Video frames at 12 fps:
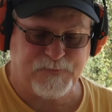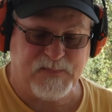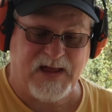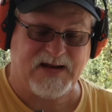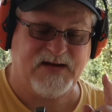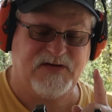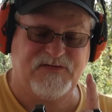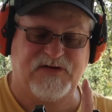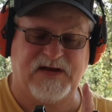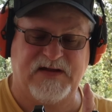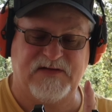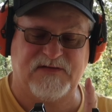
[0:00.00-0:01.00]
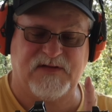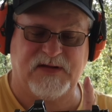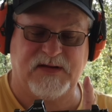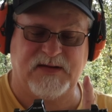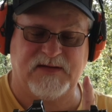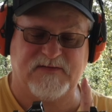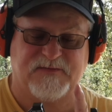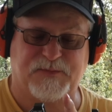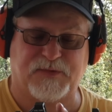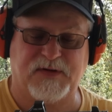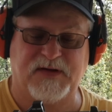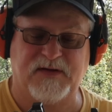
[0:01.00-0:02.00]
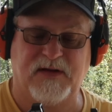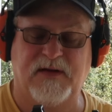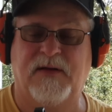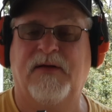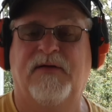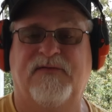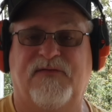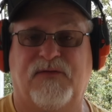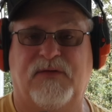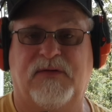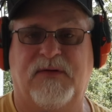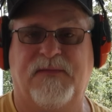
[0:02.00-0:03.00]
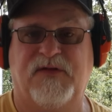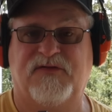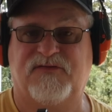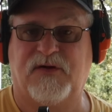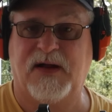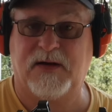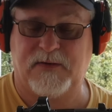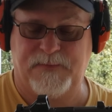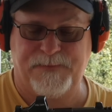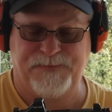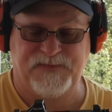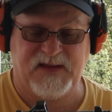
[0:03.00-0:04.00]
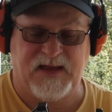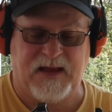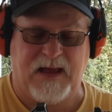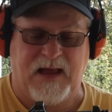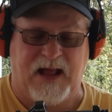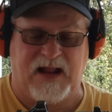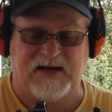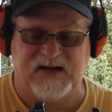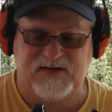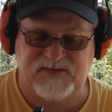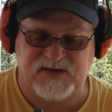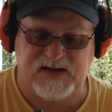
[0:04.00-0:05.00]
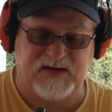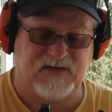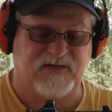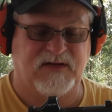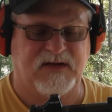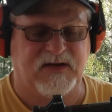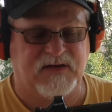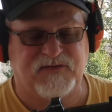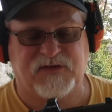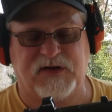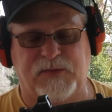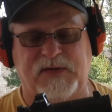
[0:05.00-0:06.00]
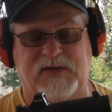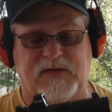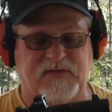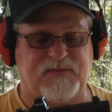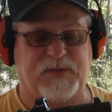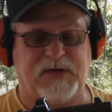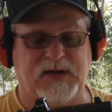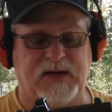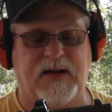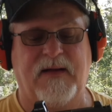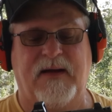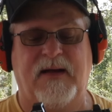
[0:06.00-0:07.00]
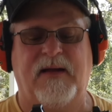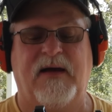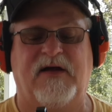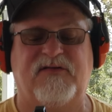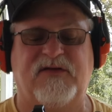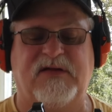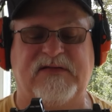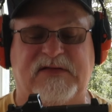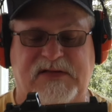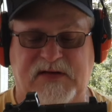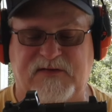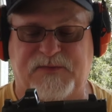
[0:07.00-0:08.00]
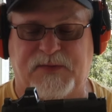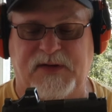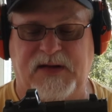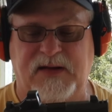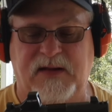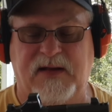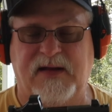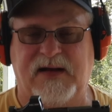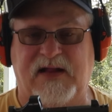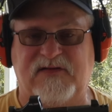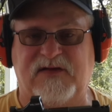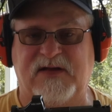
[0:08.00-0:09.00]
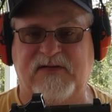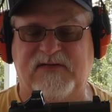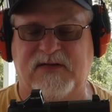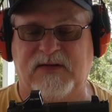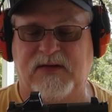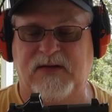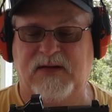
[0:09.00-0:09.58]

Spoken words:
I didn't change the spring for the striker. I did change the trigger return spring. I changed the sear spring, and I changed the